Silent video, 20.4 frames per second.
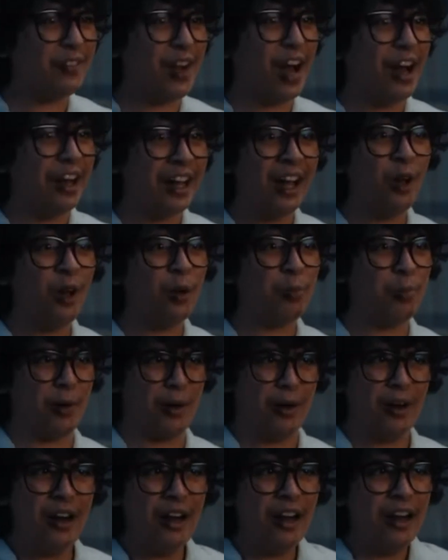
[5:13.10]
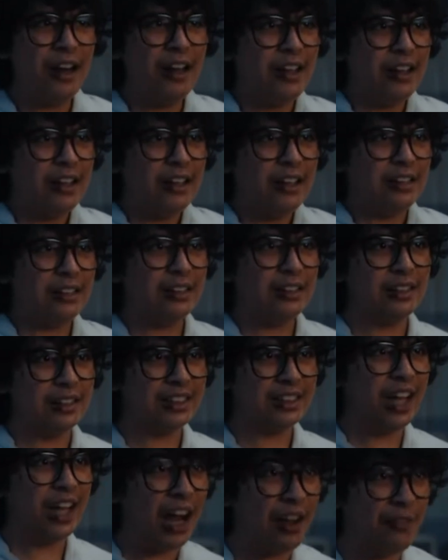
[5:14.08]
I've got to help her.
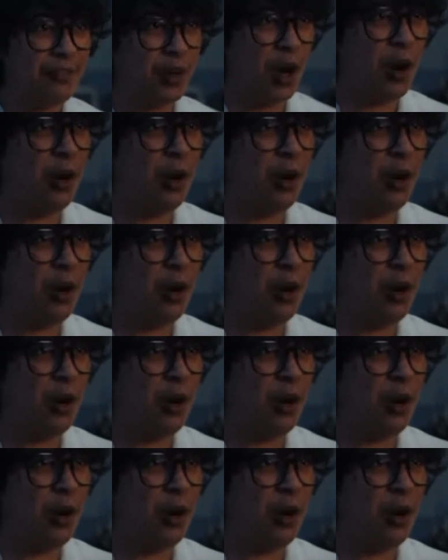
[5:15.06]
It's hive